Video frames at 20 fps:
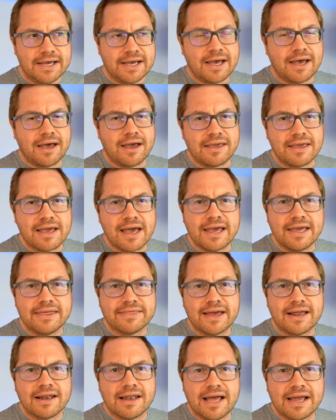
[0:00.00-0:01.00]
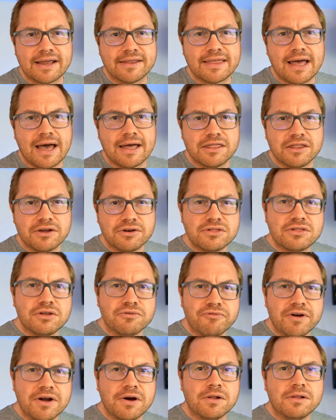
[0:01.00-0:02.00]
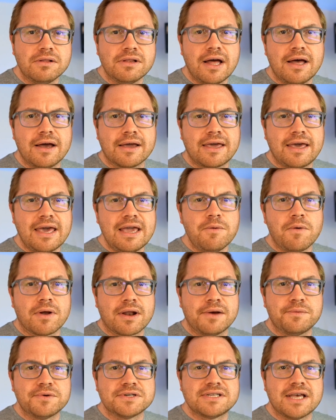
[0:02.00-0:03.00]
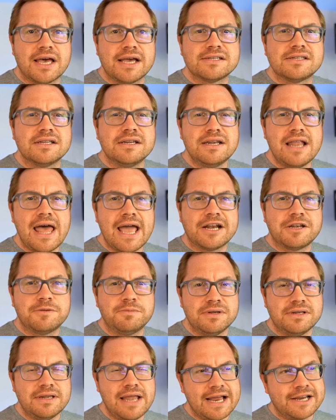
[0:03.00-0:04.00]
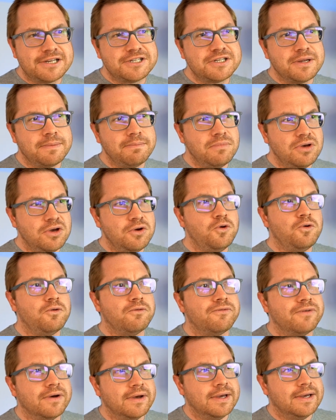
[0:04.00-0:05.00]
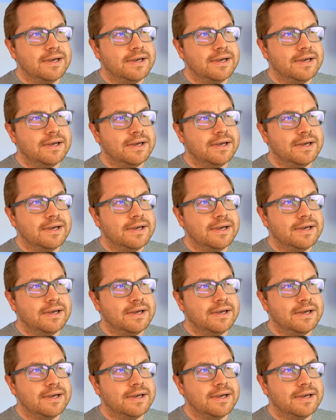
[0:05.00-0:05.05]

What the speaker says: they like that. The real key one, I would say, is the next move